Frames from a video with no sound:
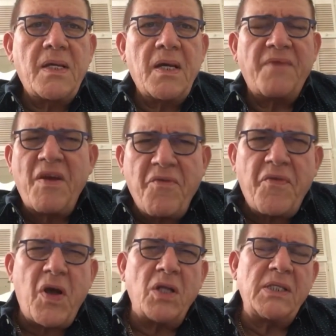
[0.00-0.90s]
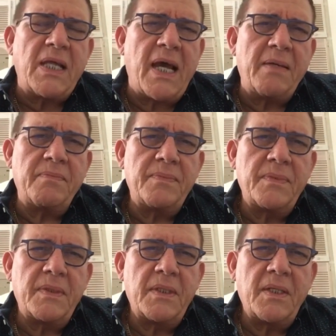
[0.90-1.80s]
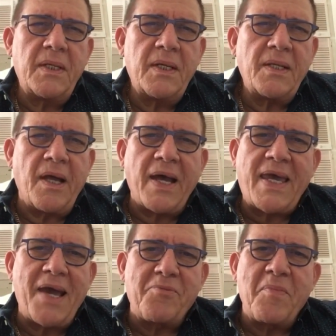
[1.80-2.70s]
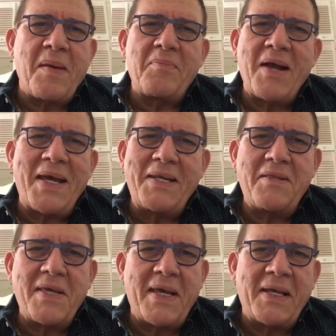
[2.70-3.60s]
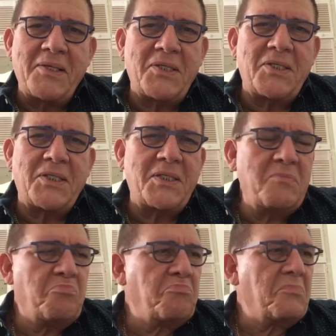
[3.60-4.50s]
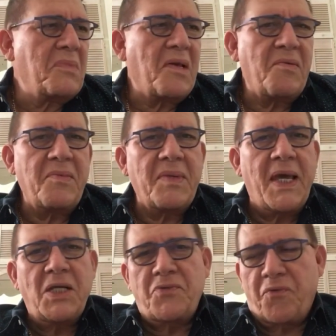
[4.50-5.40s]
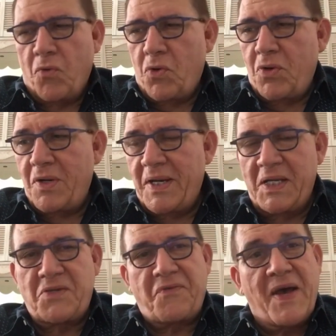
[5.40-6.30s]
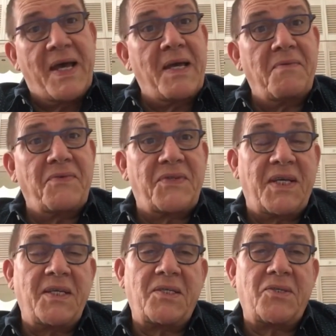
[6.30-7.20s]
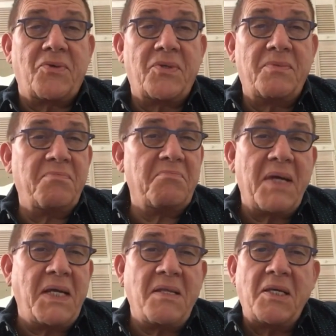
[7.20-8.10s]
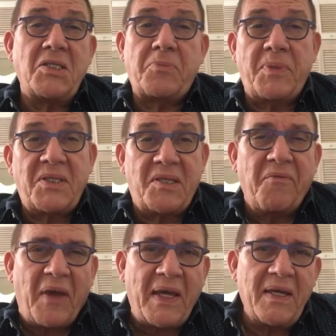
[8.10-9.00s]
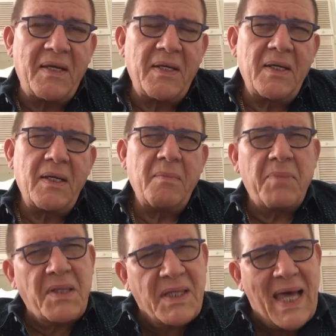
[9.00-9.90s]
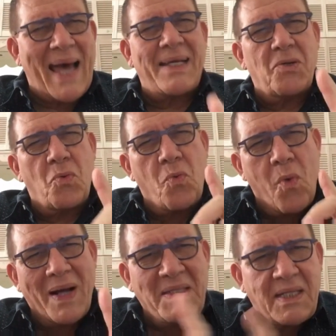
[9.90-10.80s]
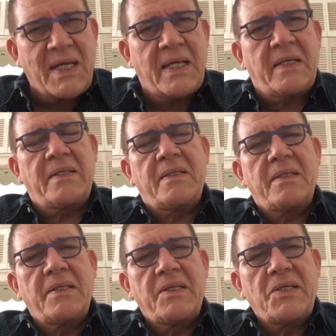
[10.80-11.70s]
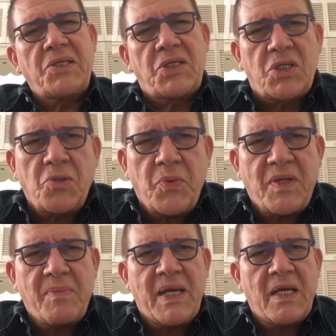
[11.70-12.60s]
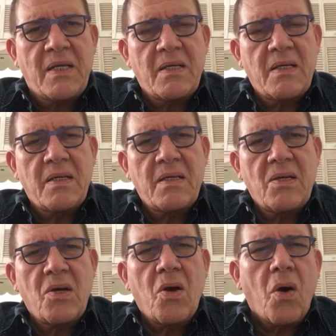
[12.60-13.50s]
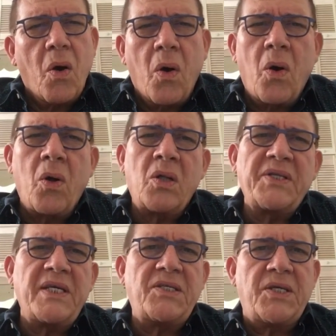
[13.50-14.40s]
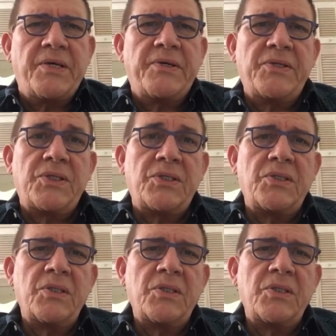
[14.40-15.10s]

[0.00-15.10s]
I've never forgotten that. Now, I can't remember anything else, age 4, age 5, 6, or anything specific, but that one thing stood with me all these years.